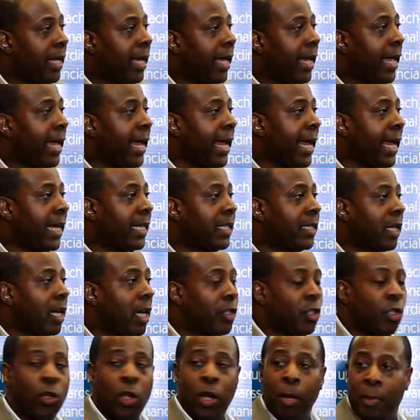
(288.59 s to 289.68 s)
and uh,
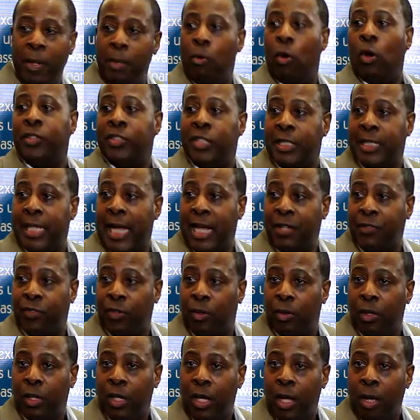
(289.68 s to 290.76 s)
you're going to be more successful.
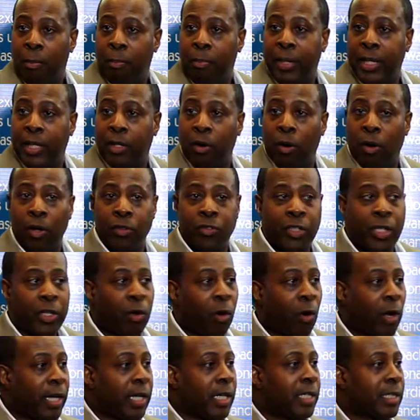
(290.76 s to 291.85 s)
Because in
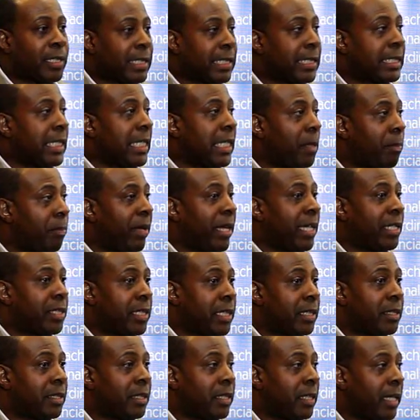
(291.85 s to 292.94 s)
order to succeed in
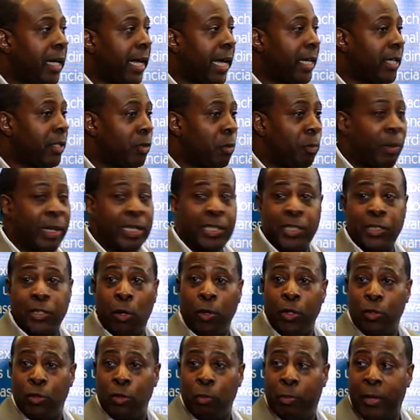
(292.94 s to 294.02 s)
business, and business
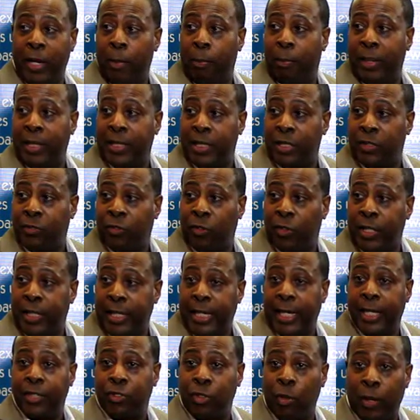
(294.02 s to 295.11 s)
owners who've been in business for
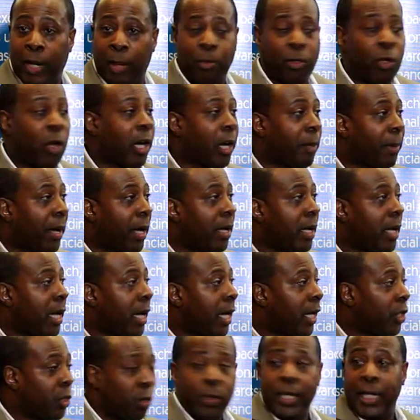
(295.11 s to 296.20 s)
years know what I'm talking about,
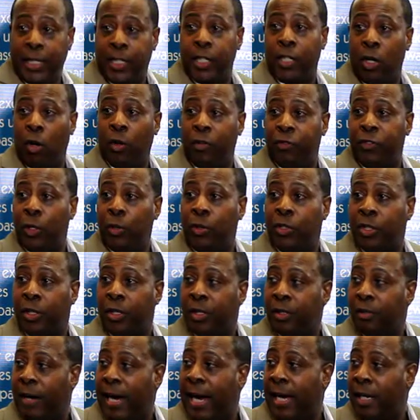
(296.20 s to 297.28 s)
you need to know the future,
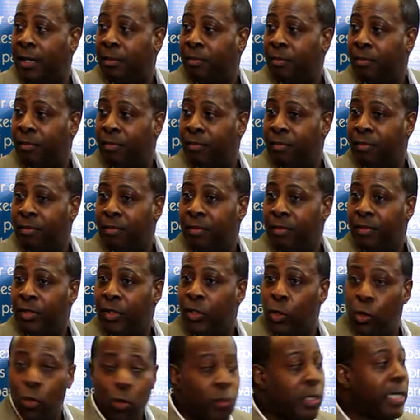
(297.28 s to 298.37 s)
right?
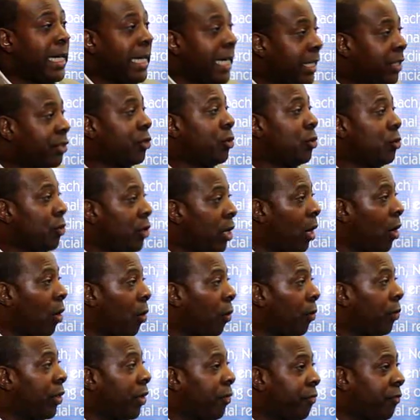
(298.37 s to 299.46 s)
You need to
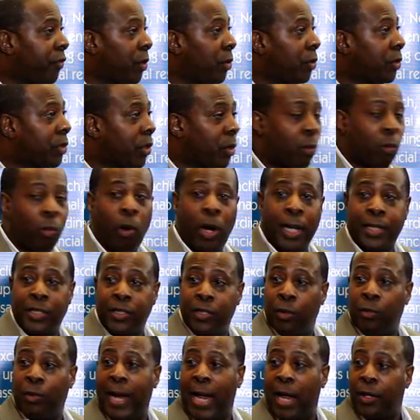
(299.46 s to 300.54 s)
know the future. What's
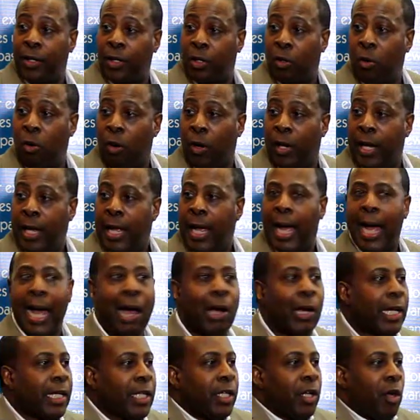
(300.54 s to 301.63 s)
around the corner?
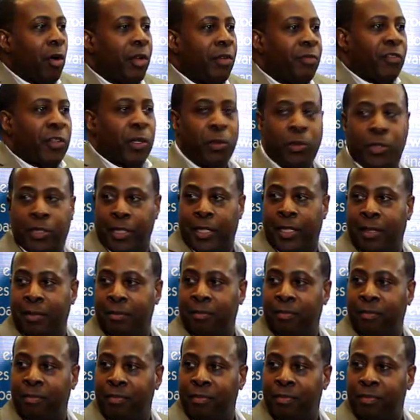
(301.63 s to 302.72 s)
How can you know the future
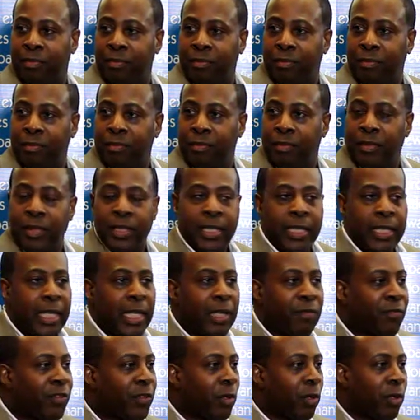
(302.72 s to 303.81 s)

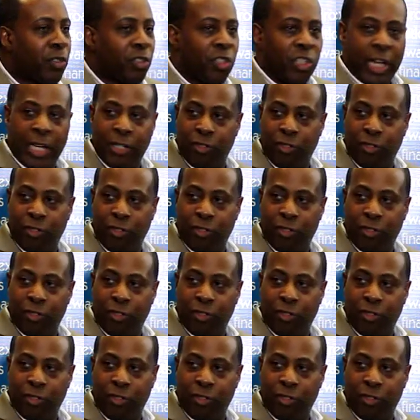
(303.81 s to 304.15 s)
if you're just